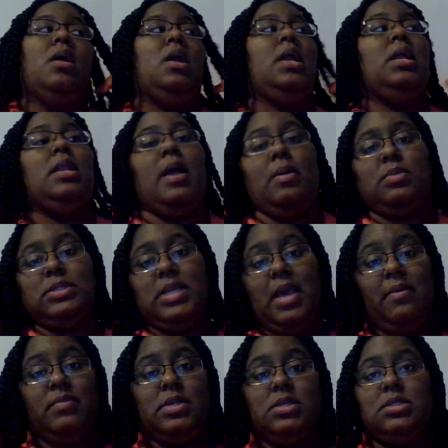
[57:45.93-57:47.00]
and I was
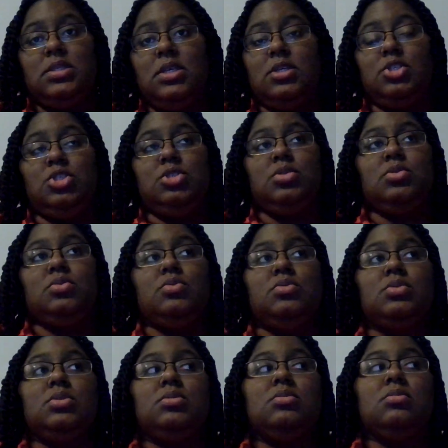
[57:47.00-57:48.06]
having these
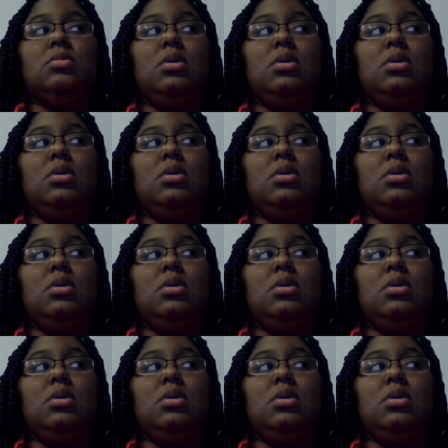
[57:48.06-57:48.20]
issues.